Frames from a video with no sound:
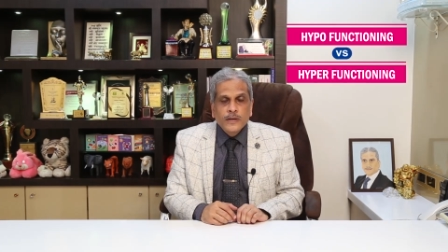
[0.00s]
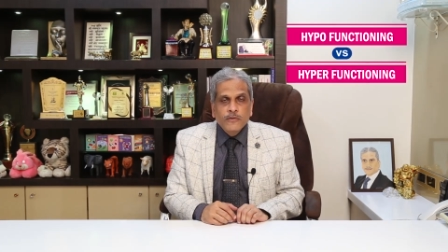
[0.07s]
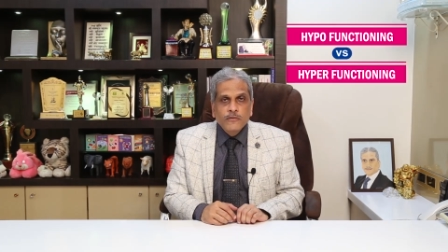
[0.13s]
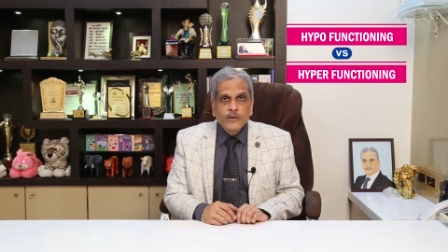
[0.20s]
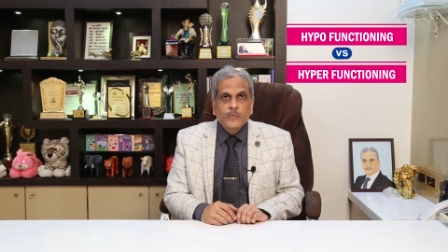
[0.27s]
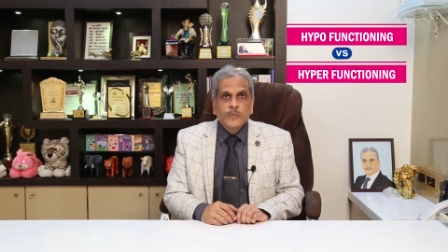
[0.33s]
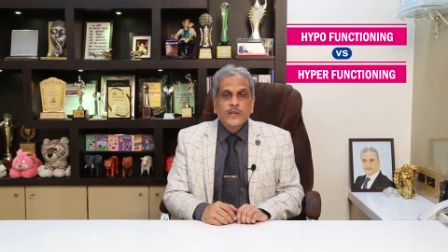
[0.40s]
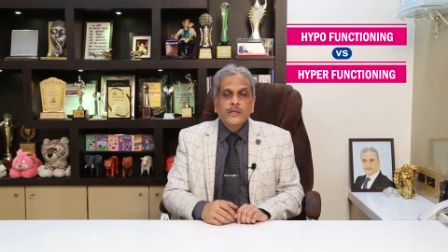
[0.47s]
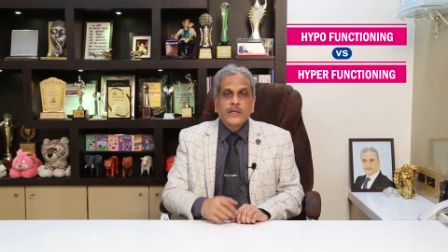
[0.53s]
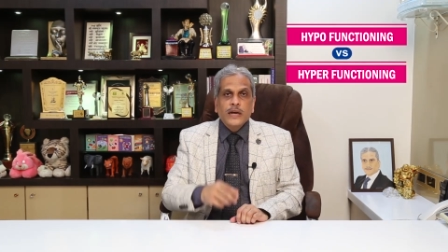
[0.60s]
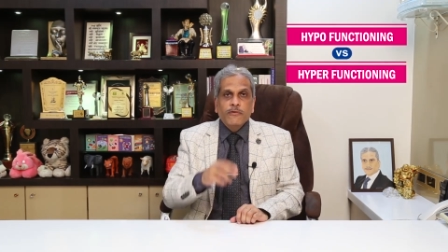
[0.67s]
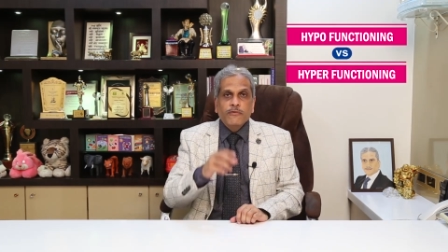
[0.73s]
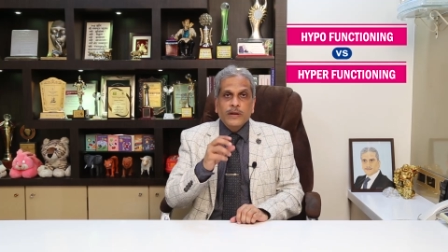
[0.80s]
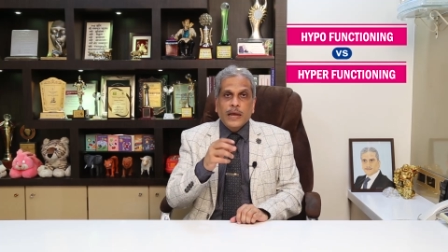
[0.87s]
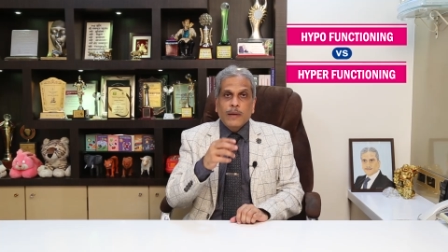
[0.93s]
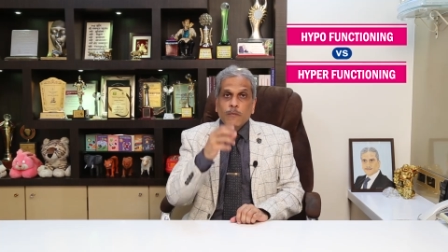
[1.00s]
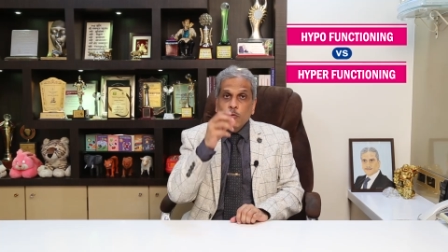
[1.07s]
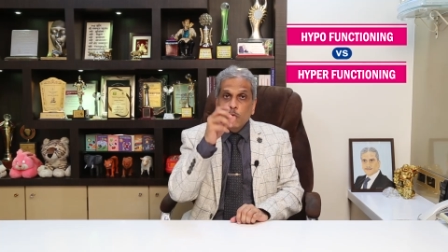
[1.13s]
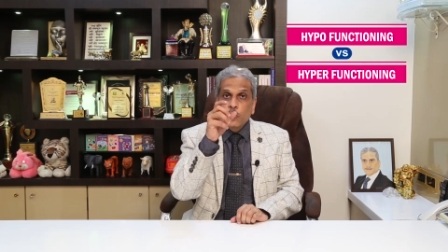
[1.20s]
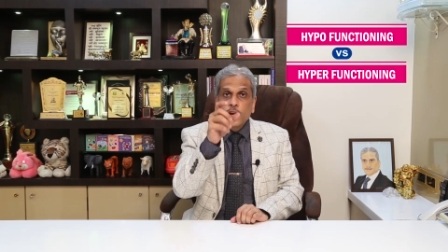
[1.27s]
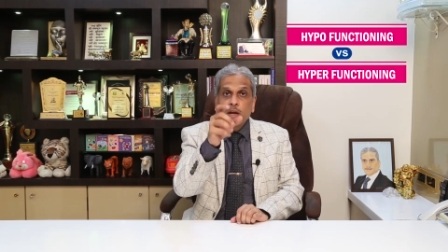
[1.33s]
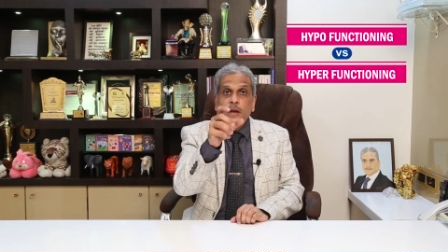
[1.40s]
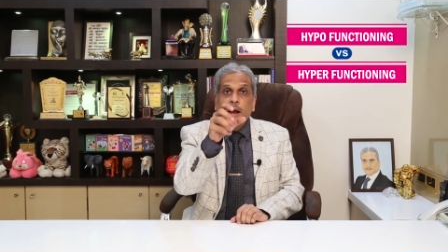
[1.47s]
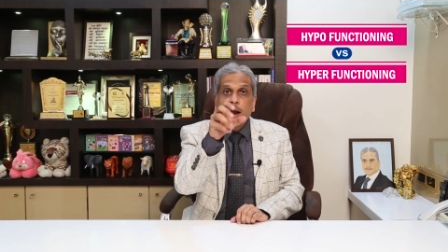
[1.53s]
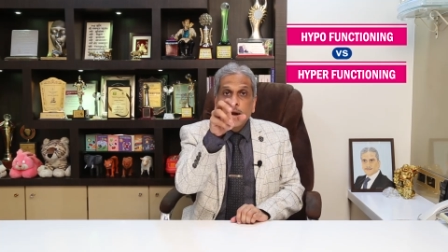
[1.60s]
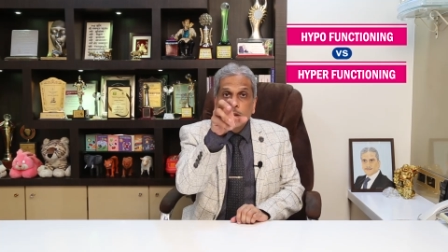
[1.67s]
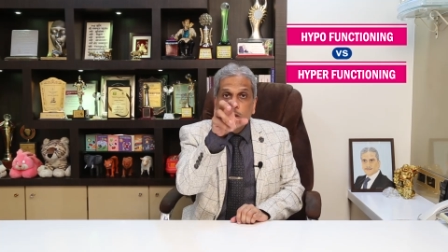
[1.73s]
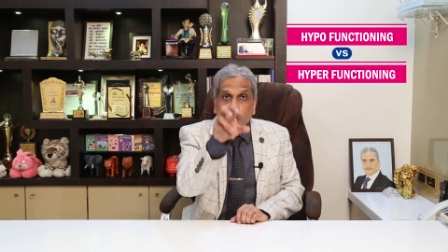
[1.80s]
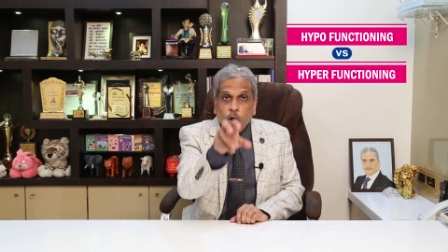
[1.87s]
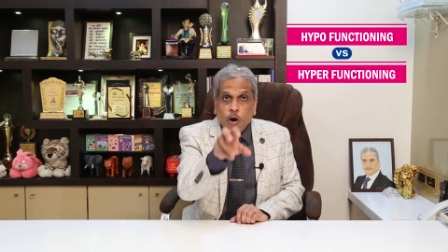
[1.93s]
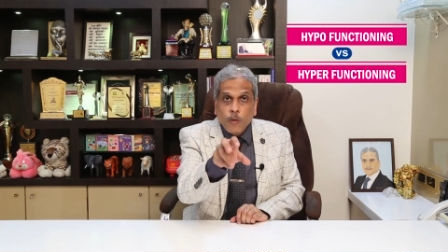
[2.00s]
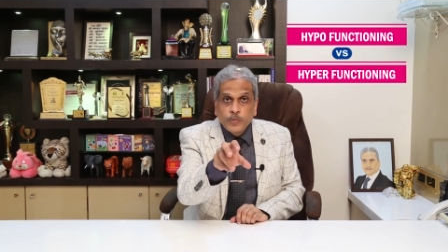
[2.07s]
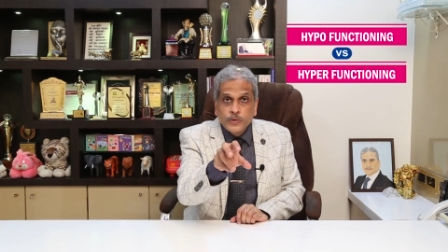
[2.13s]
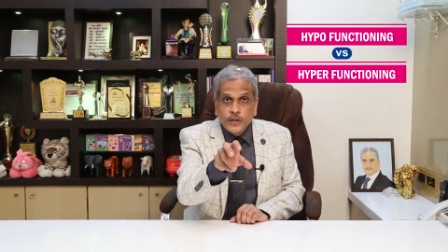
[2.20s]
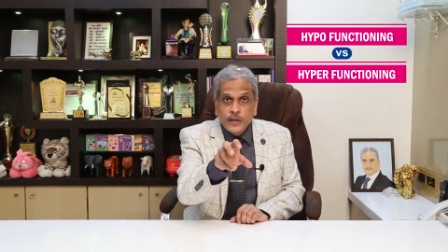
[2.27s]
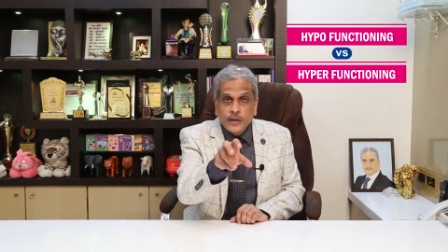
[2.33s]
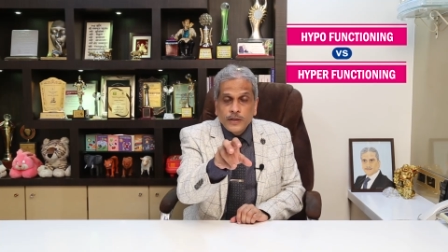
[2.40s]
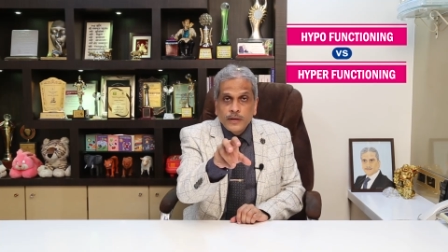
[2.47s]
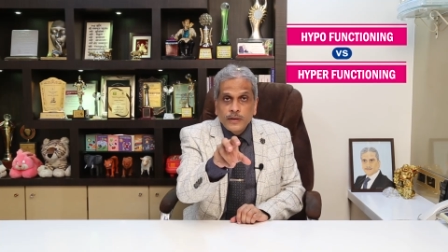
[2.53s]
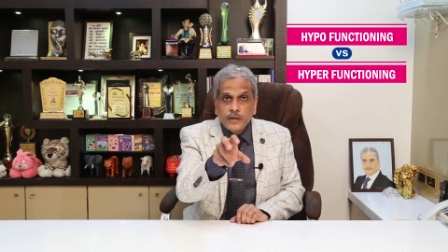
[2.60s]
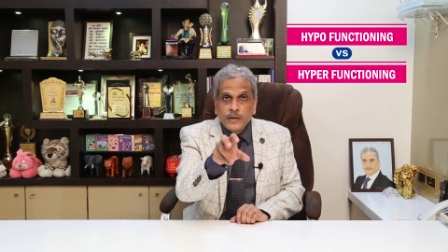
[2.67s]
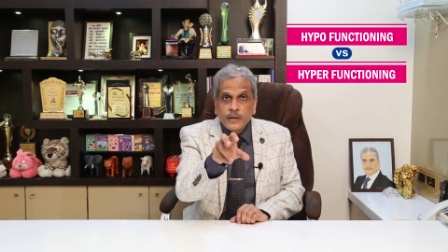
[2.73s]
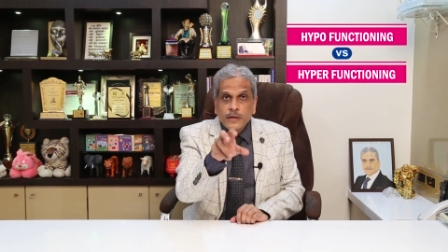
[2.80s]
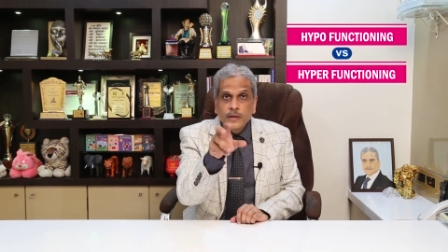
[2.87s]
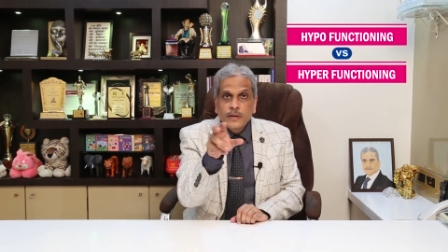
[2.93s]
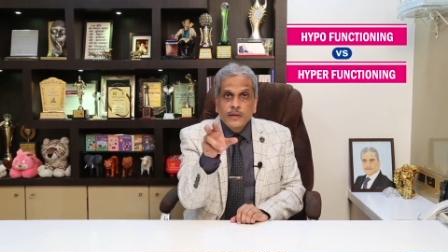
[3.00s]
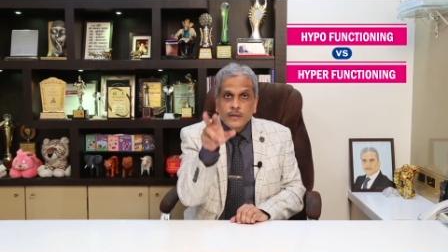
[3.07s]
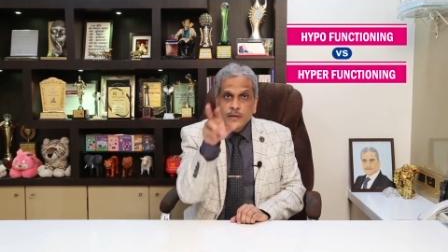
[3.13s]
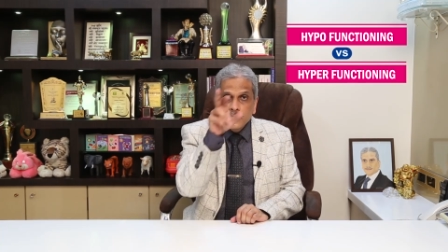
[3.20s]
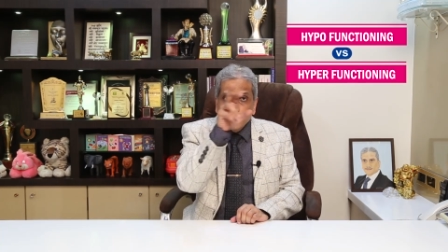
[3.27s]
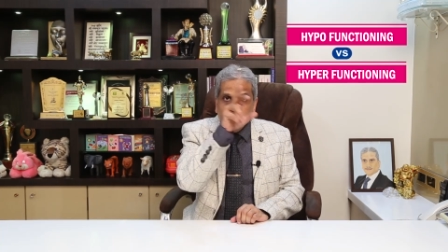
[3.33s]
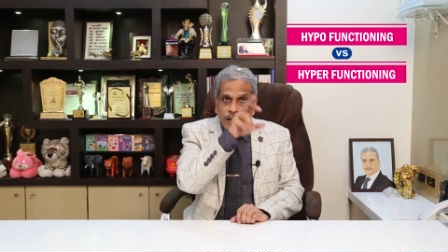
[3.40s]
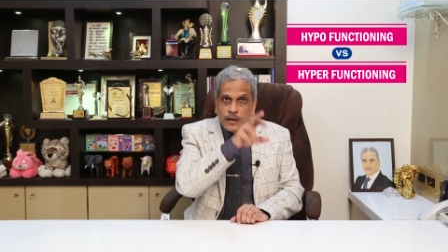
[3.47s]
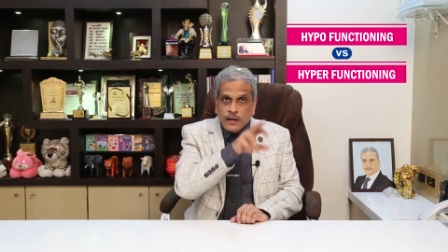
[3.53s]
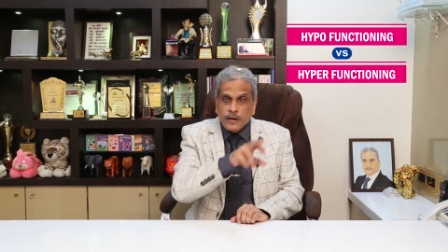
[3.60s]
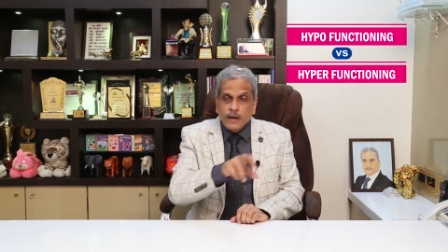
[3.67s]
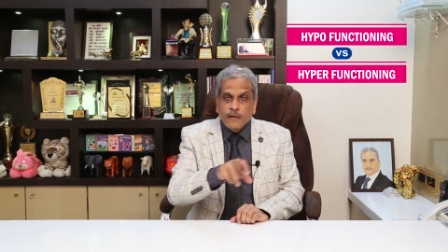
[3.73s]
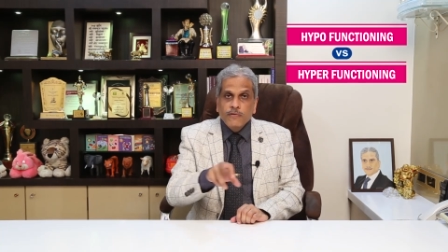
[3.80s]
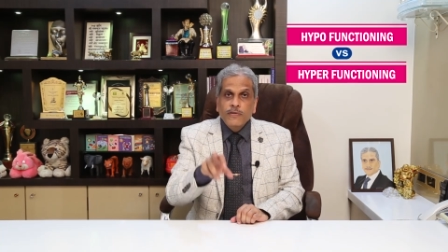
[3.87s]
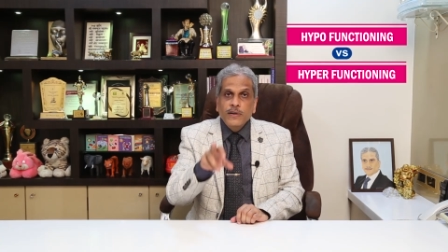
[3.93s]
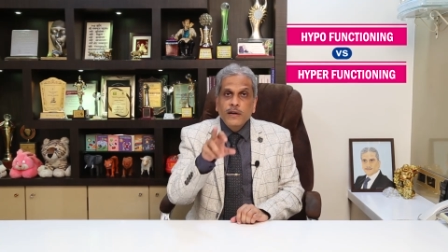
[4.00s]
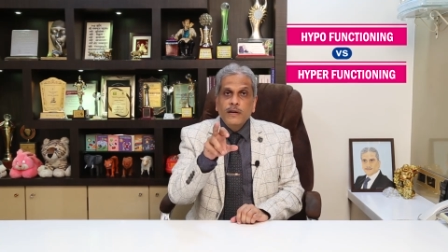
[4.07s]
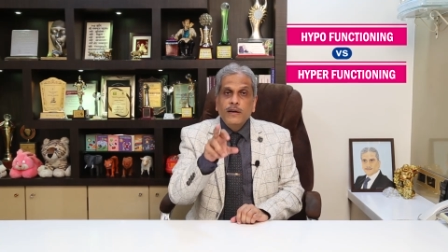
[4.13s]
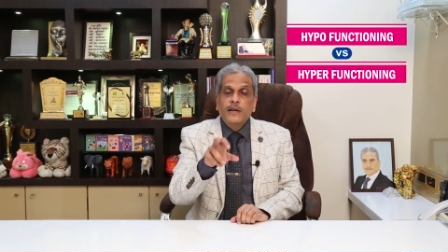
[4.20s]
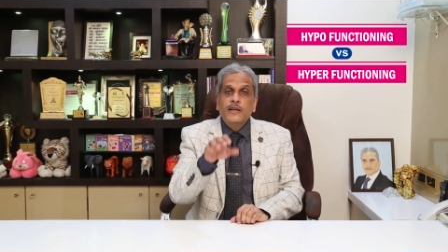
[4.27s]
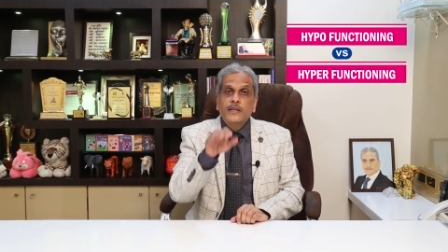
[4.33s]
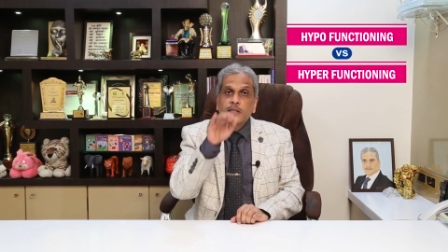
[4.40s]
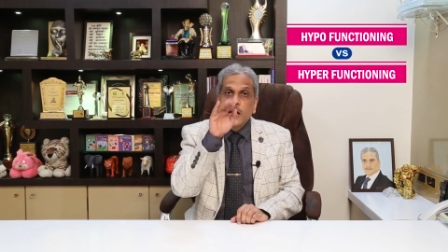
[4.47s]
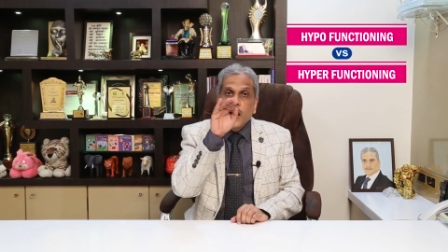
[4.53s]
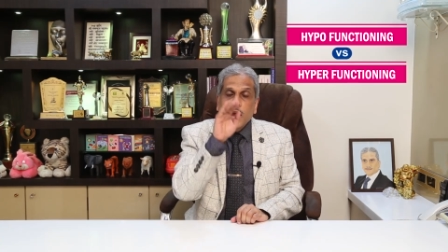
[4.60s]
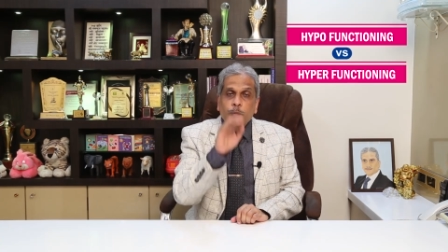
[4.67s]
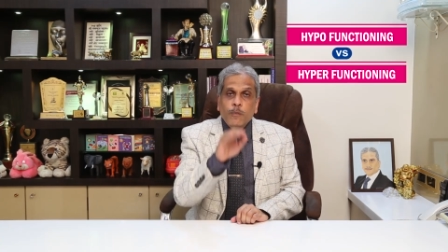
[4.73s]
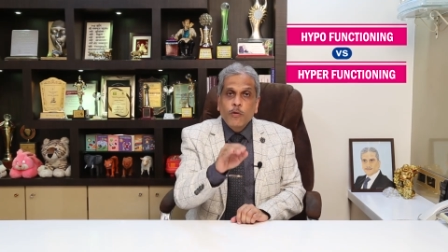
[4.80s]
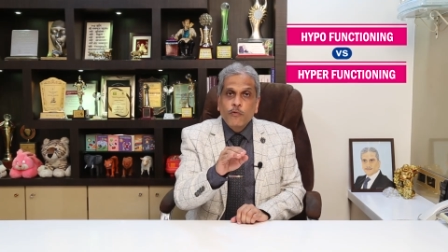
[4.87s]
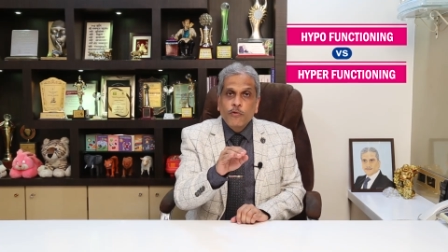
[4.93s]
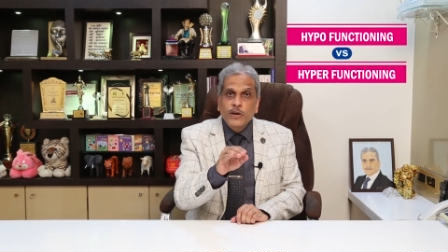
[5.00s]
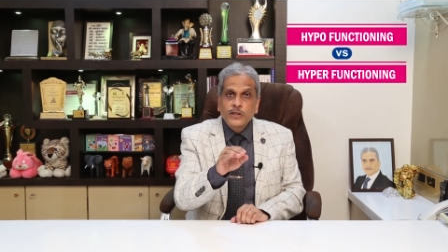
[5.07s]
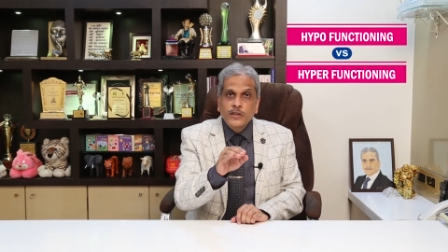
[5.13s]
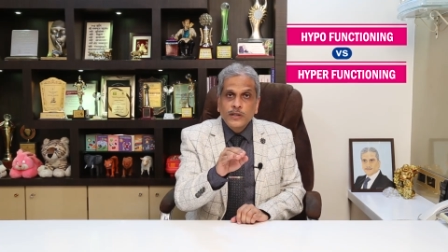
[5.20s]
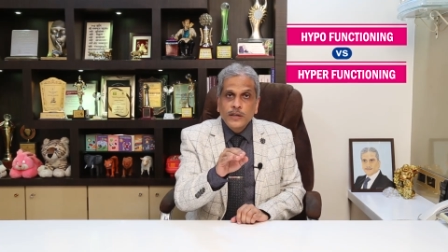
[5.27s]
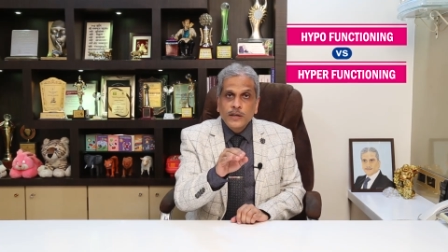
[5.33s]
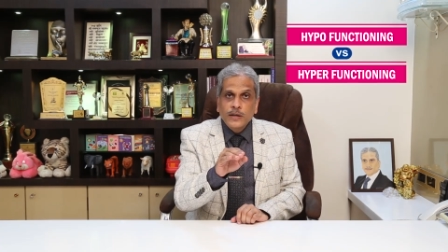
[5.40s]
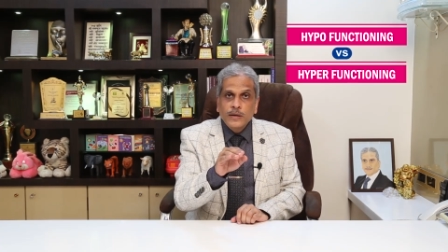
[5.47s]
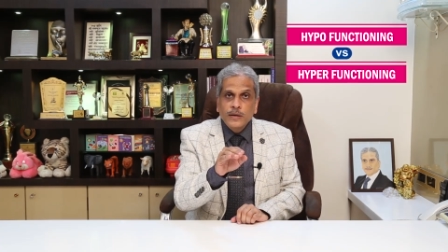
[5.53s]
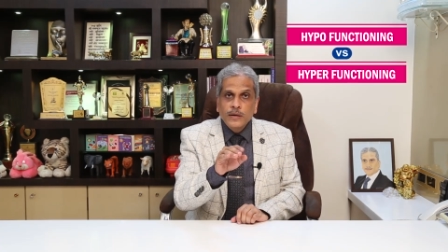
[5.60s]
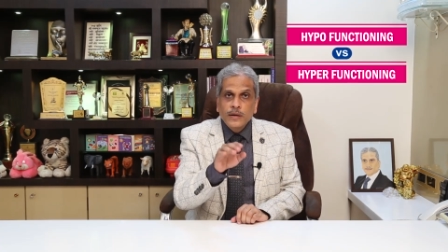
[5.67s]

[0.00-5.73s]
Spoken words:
which means that when I am looking at the object, the central field is hypofunctioning.